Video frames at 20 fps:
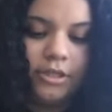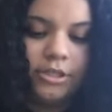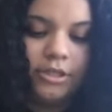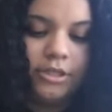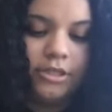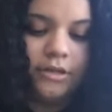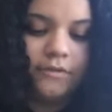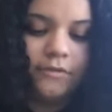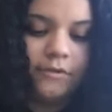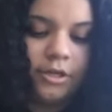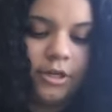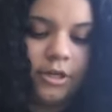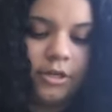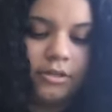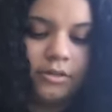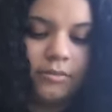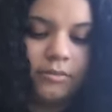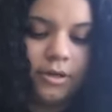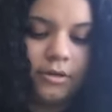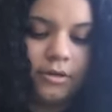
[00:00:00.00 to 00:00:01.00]
She never
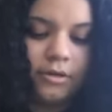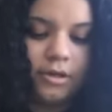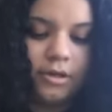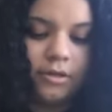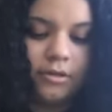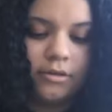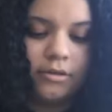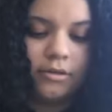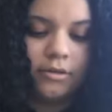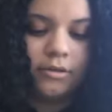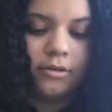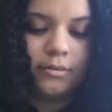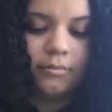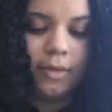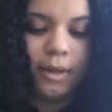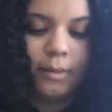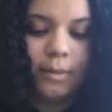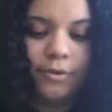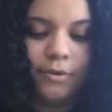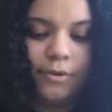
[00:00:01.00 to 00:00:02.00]
talked about color.
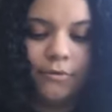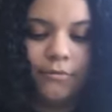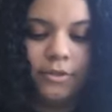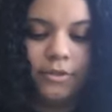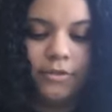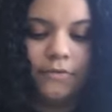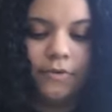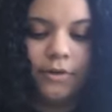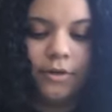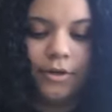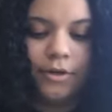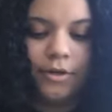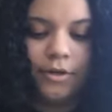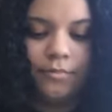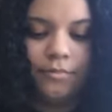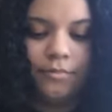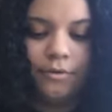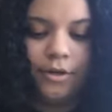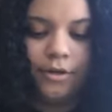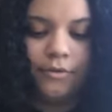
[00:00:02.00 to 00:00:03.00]
My mother was a
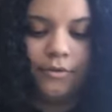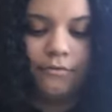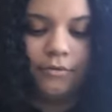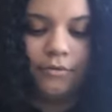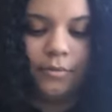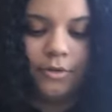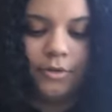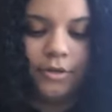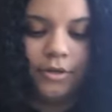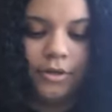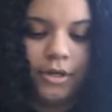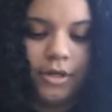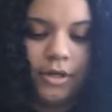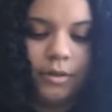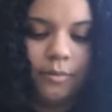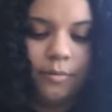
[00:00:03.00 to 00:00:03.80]
very brave woman,